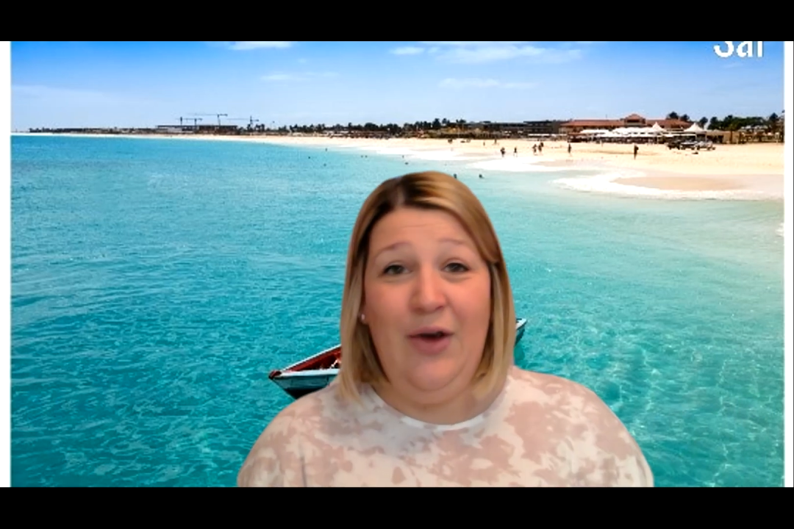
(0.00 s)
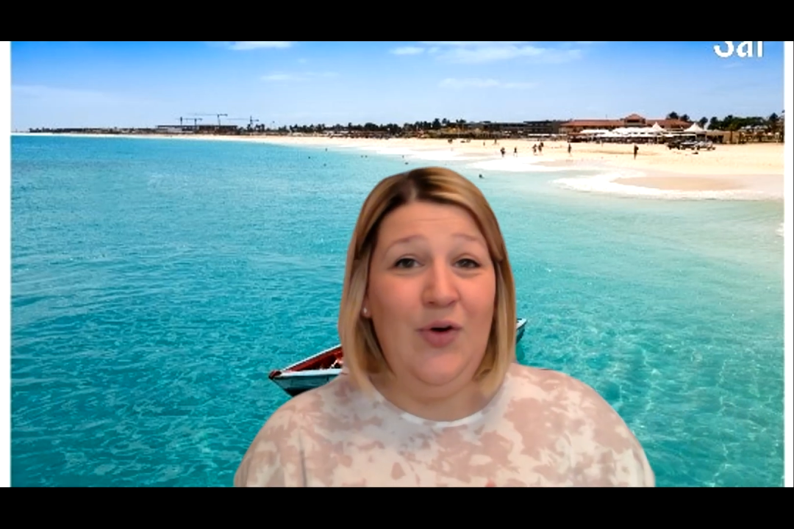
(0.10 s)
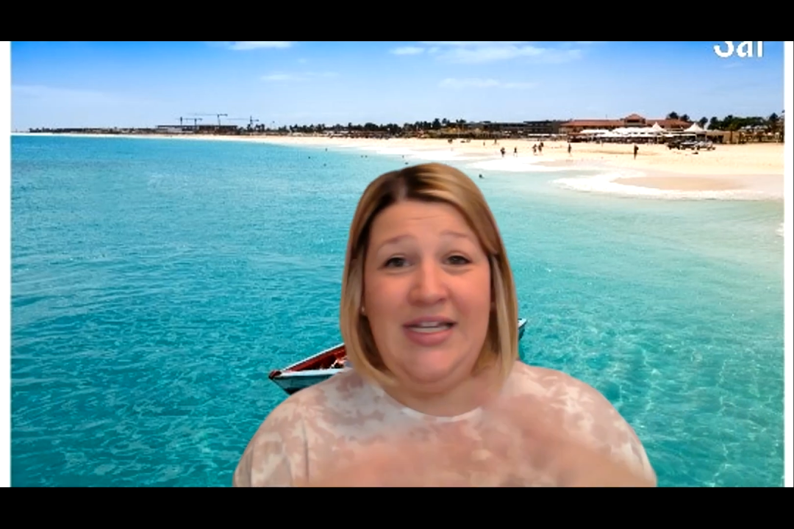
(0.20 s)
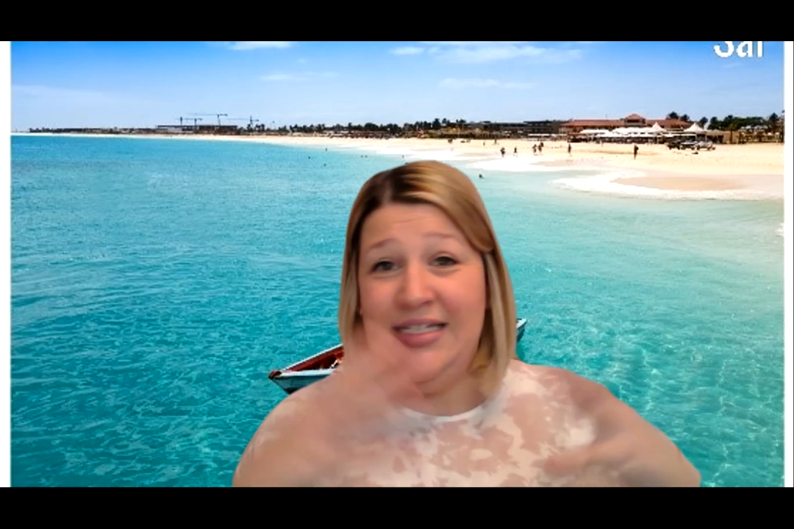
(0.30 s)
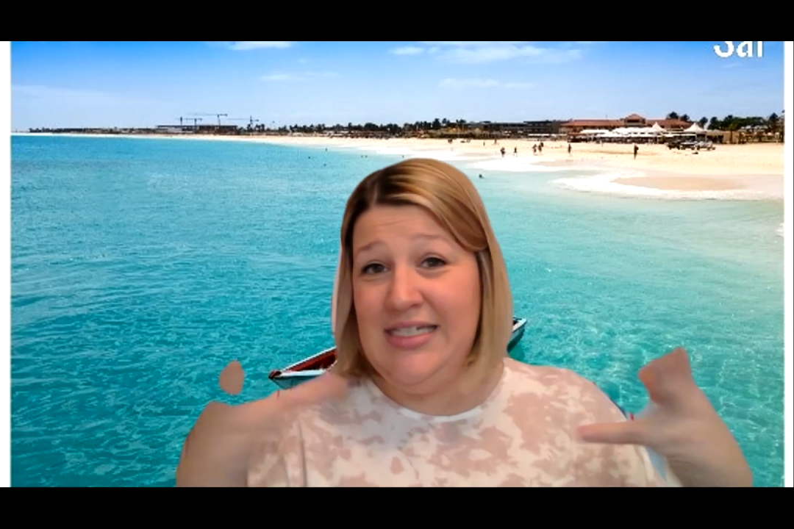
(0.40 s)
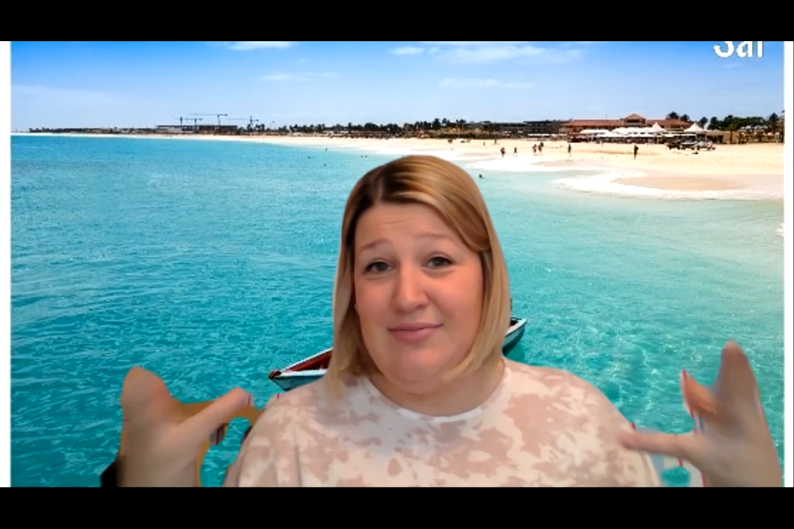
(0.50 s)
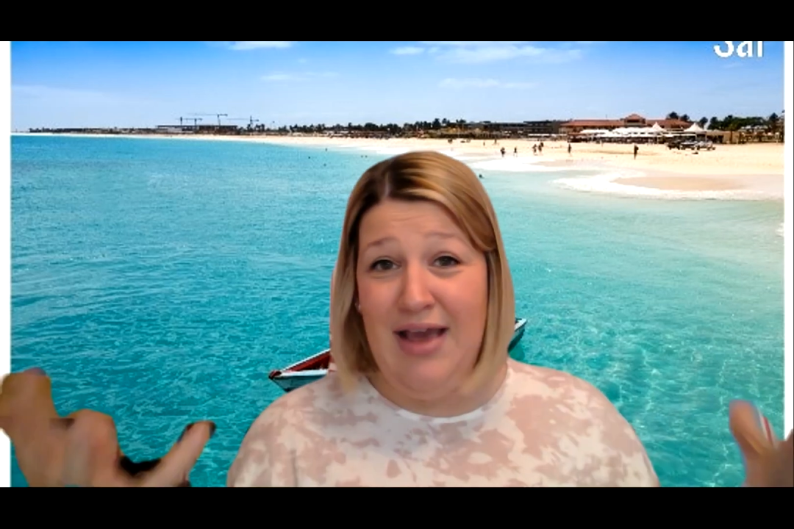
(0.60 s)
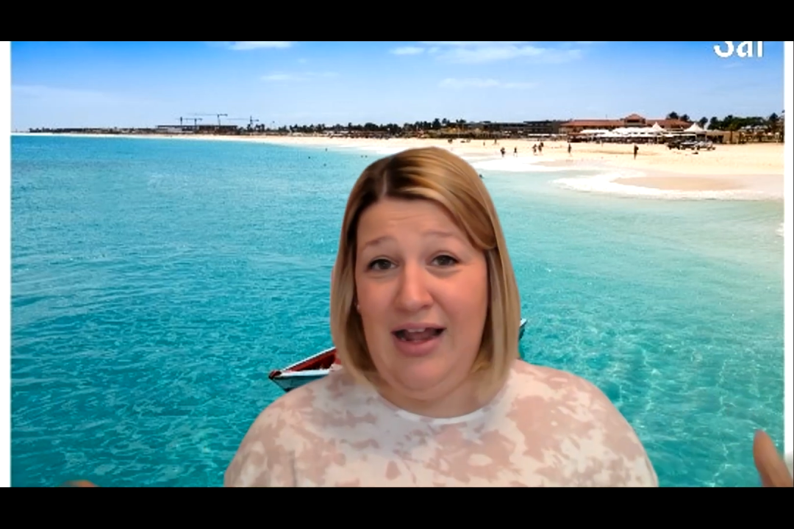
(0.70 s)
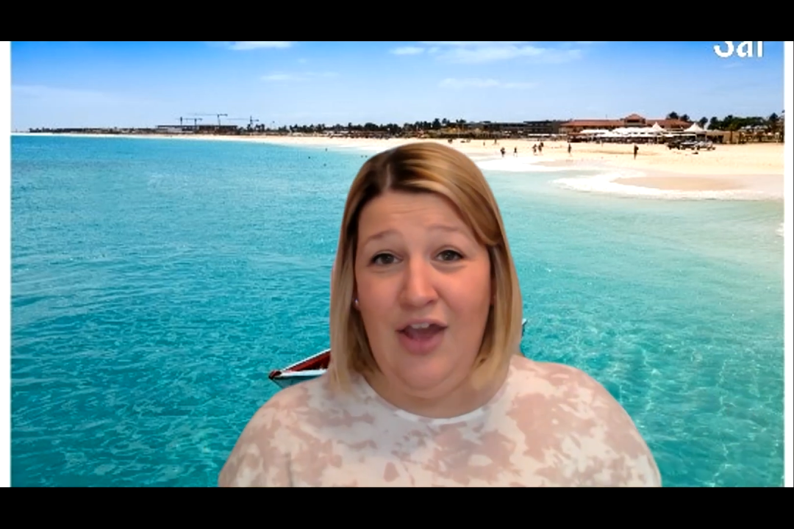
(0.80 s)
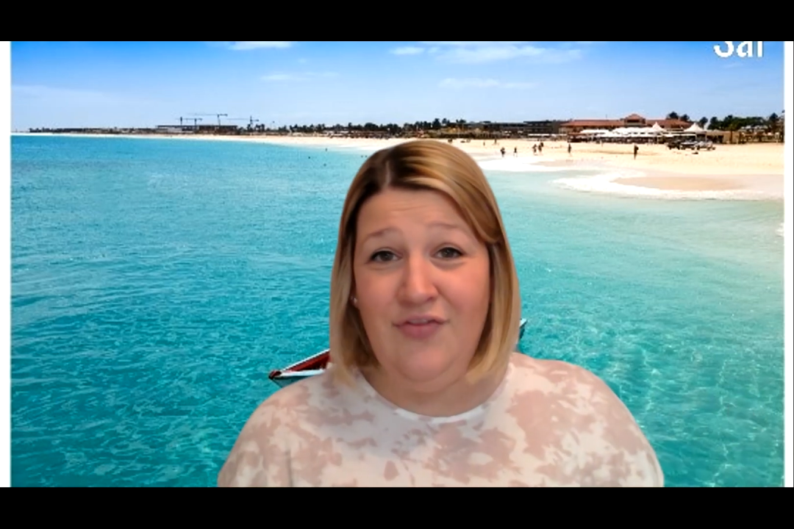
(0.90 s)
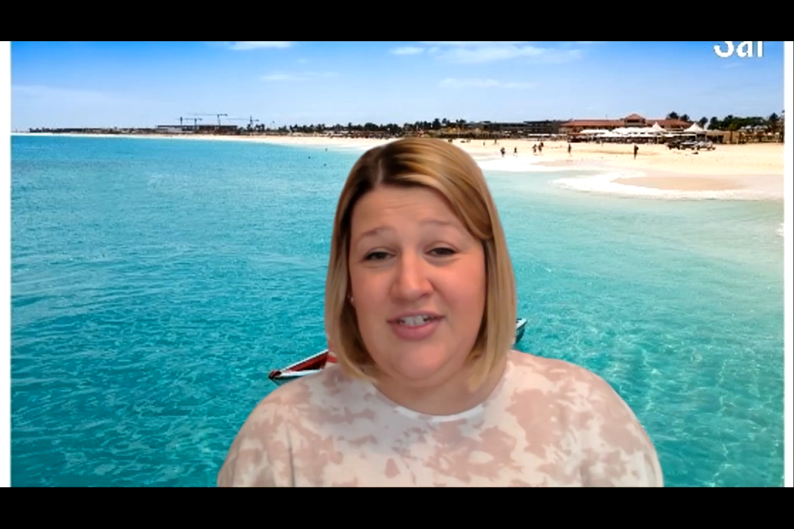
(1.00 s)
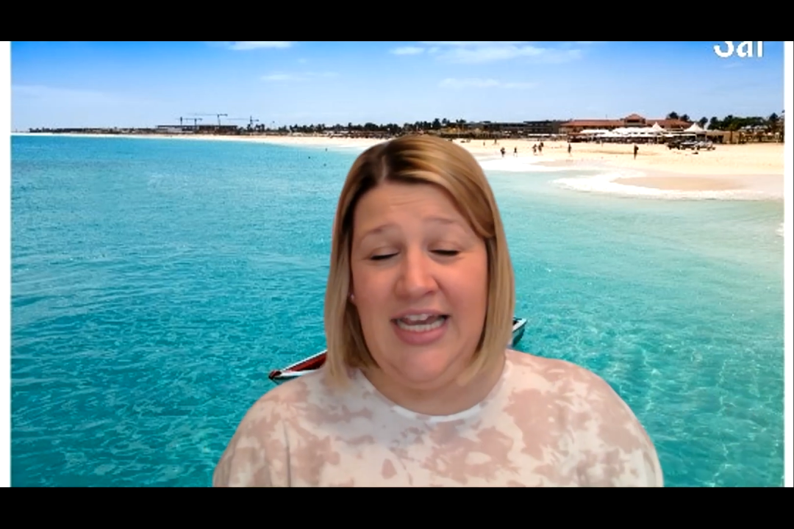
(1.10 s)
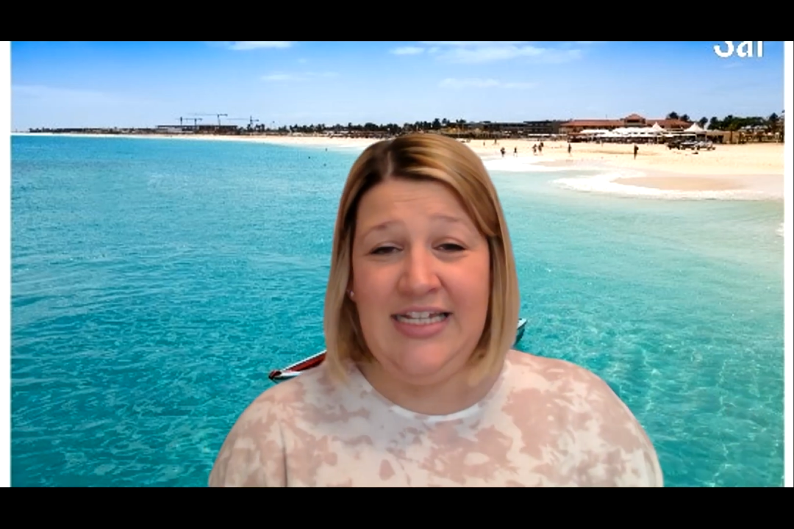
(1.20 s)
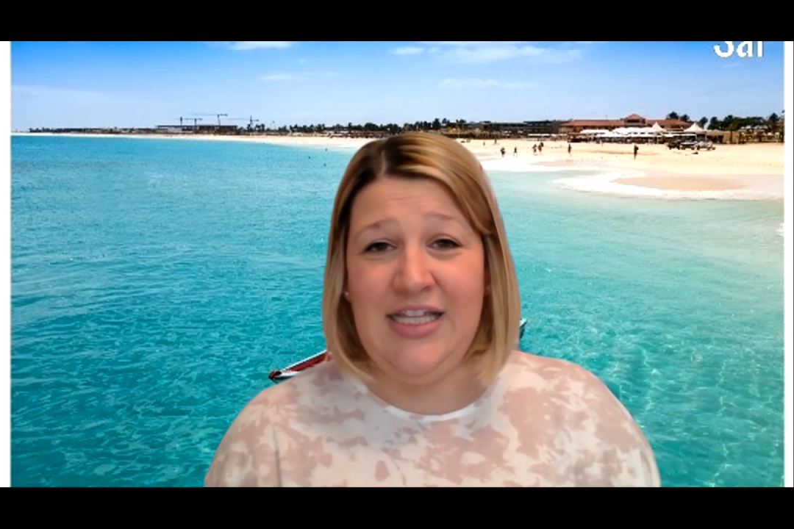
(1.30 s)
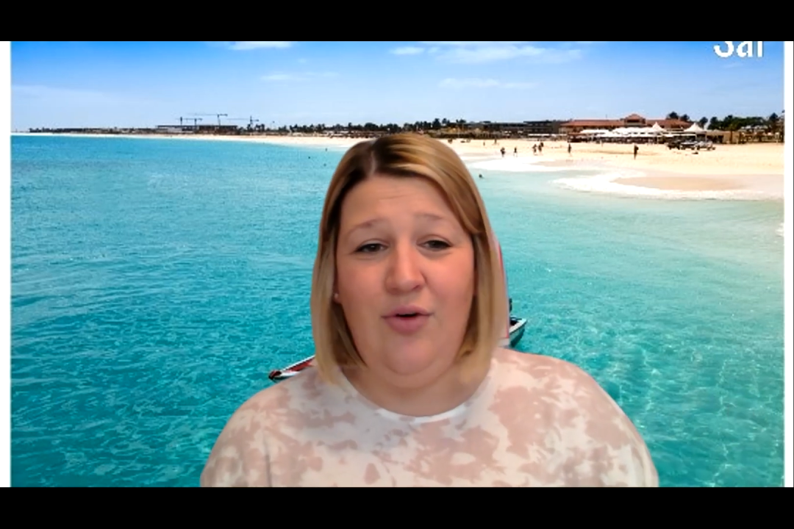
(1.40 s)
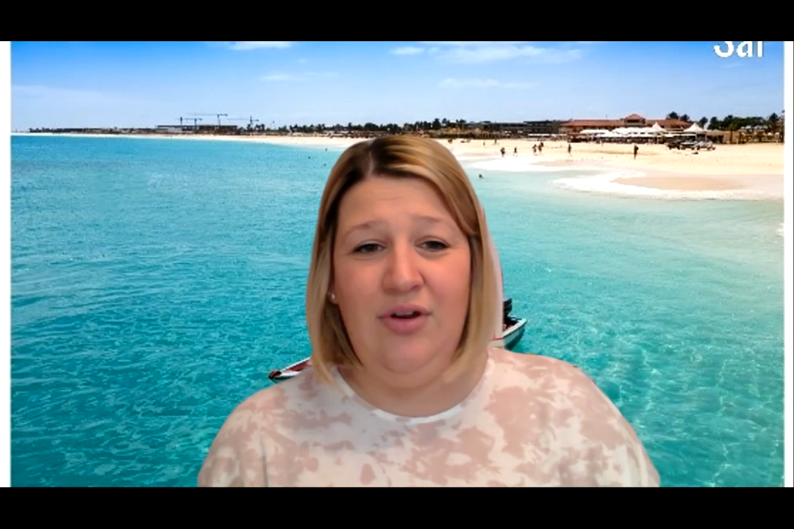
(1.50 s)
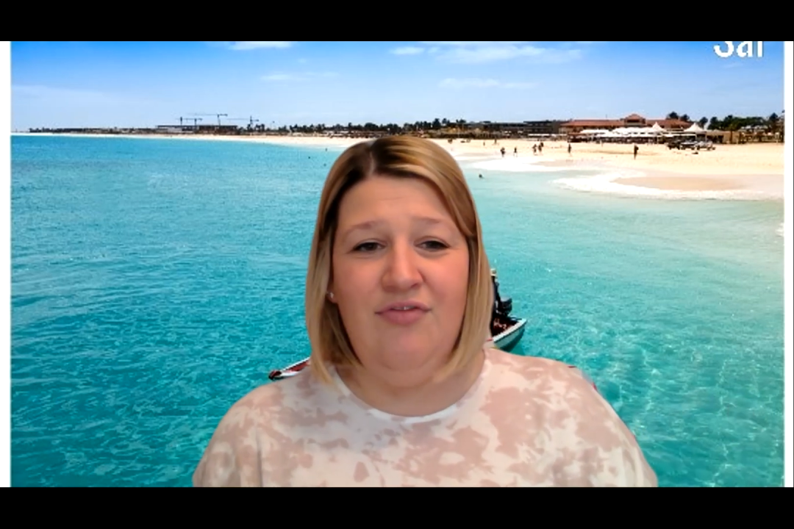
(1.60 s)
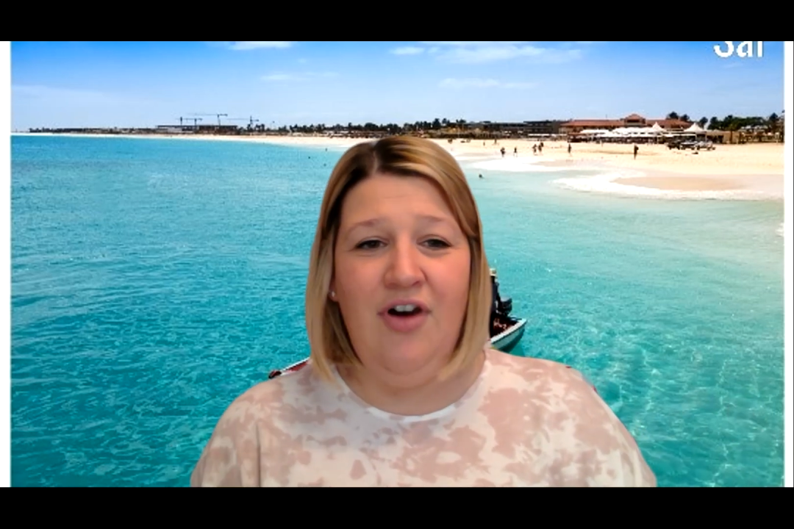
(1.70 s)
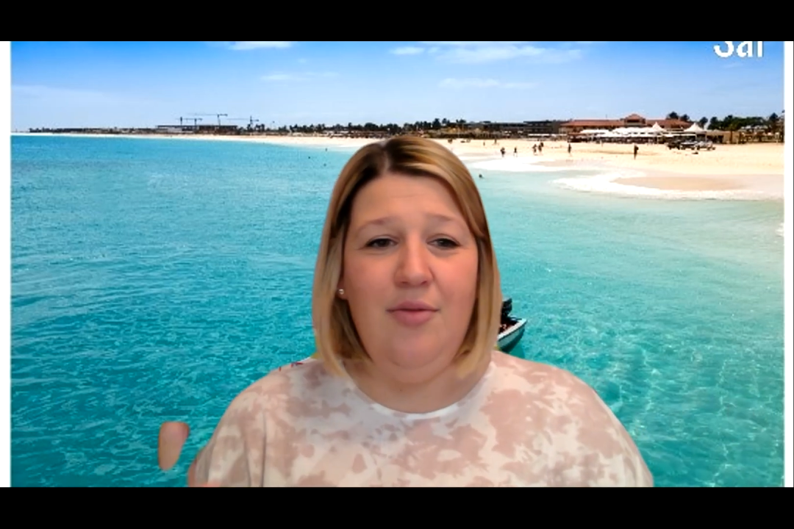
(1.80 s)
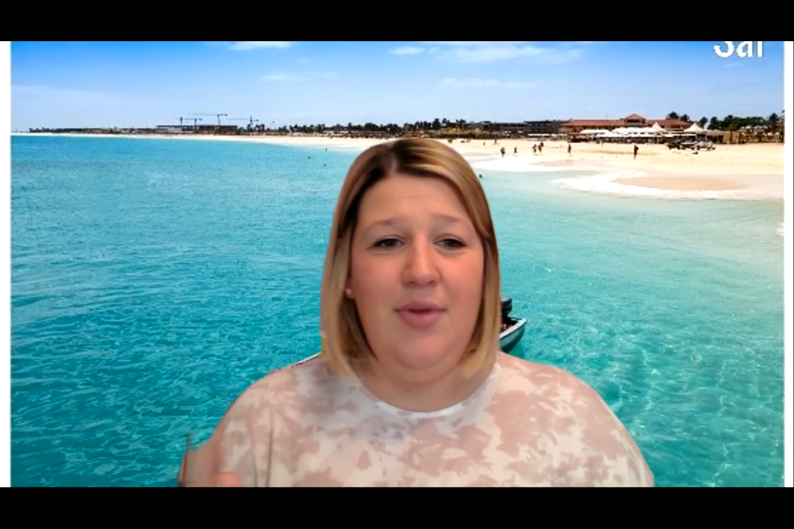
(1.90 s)
or his smell overtakes the whole
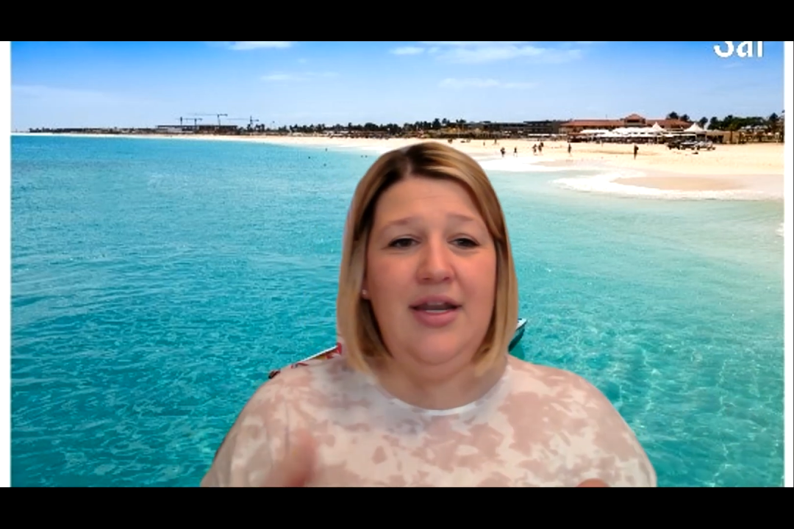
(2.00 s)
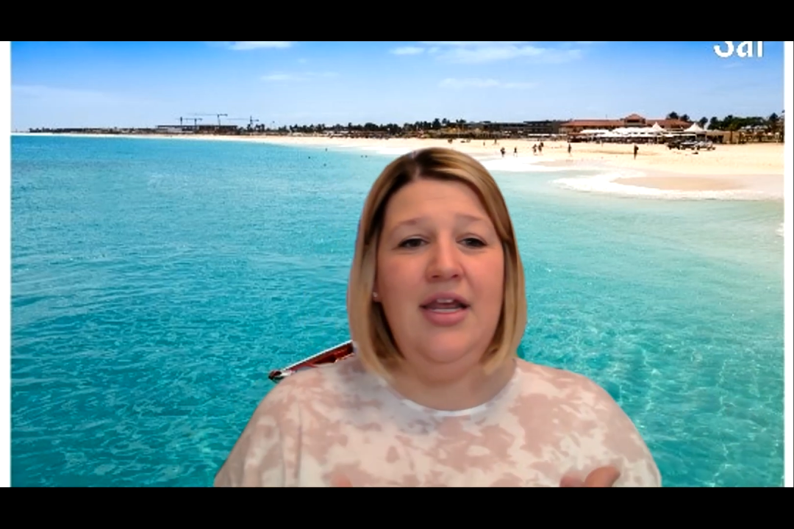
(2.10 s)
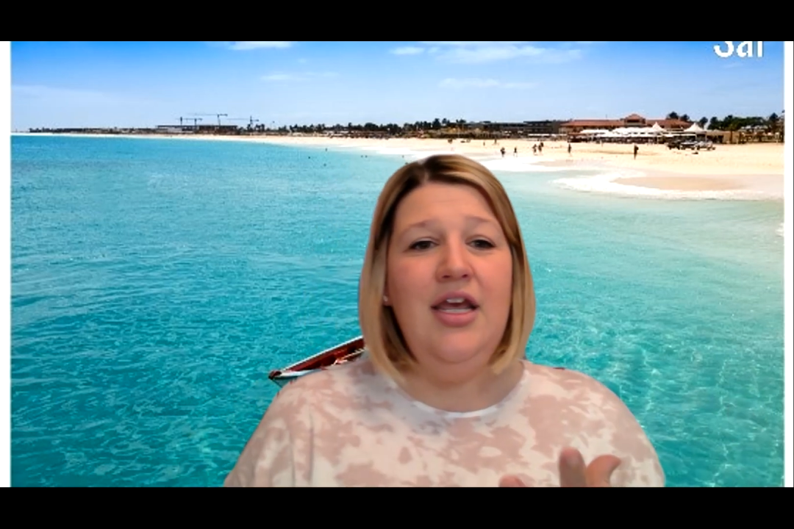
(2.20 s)
environment.